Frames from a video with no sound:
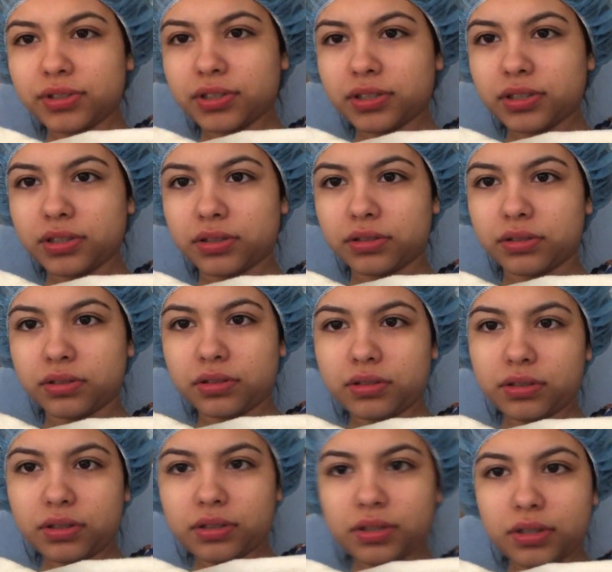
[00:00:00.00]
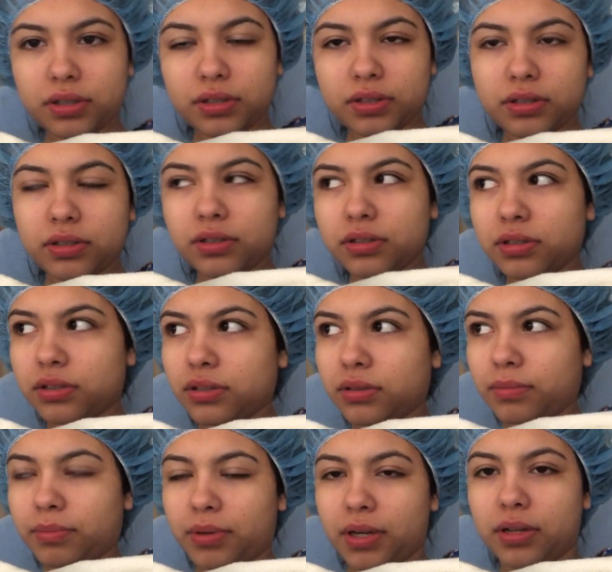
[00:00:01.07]
But at the end of the day,
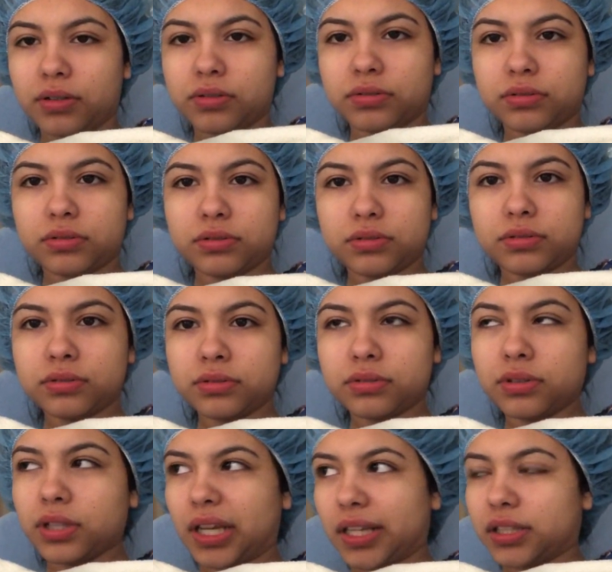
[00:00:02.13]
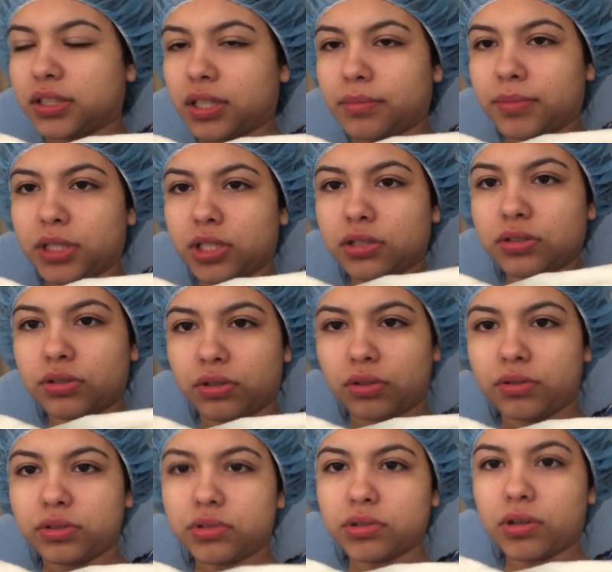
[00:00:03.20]
I always pick myself up
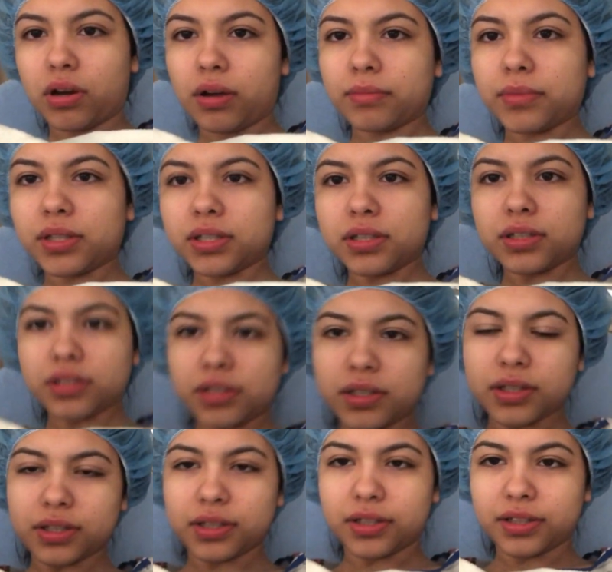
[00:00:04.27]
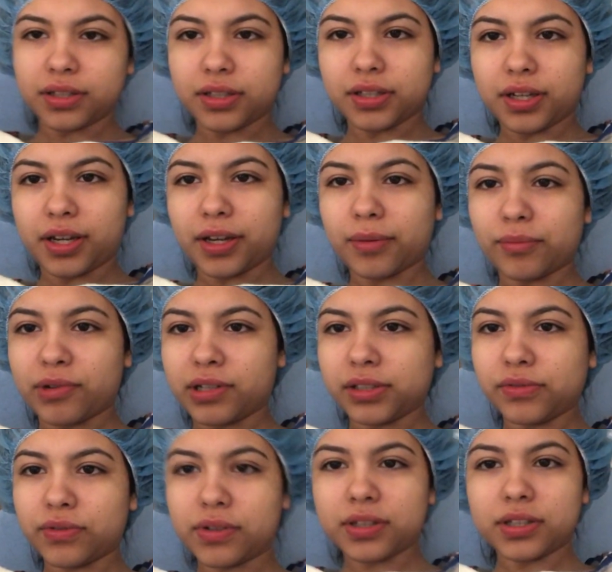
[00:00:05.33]
and I remember the
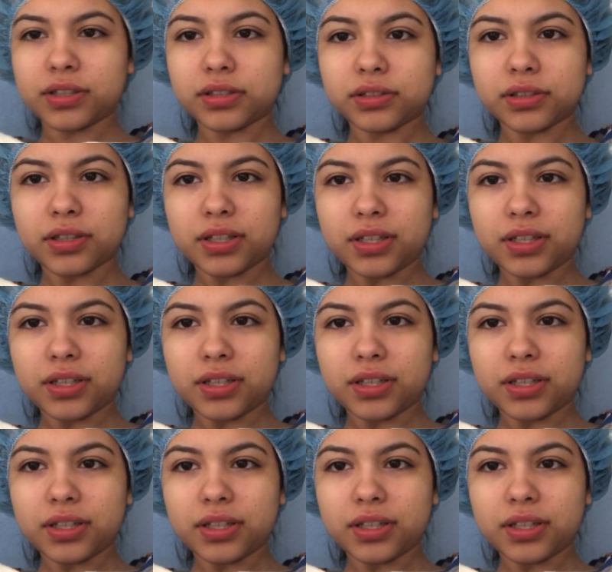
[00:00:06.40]
strong girl I am.